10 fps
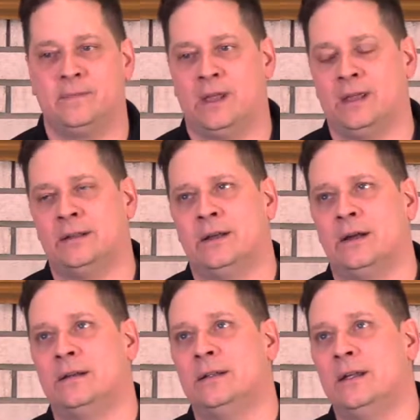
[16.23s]
And
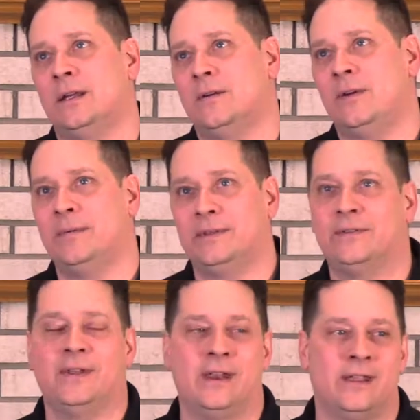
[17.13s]
uh, we've been
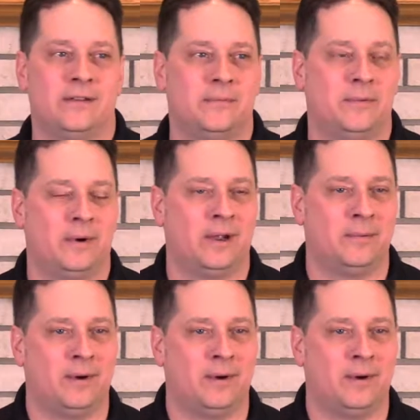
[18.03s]
studying uh,